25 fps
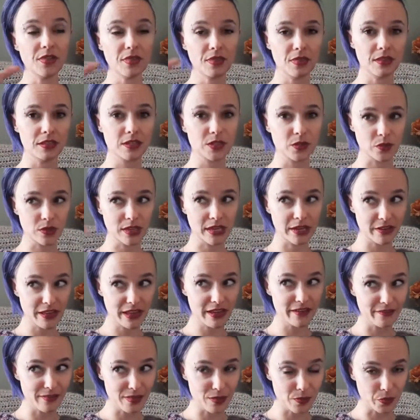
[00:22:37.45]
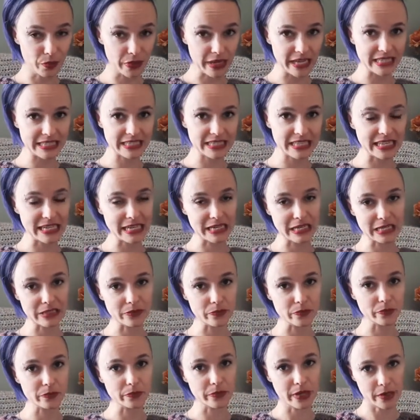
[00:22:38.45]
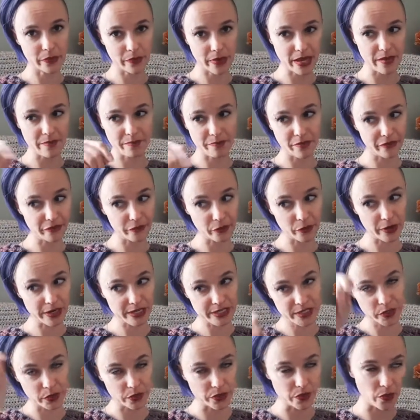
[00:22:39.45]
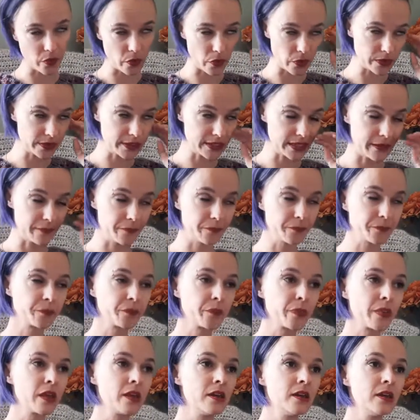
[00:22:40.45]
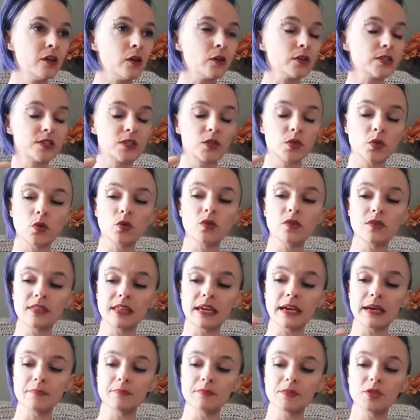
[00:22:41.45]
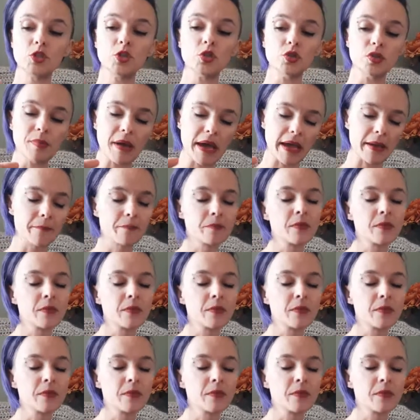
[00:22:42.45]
so that'll have the rings in it right away before I sew the holes in, or sew them to the bag.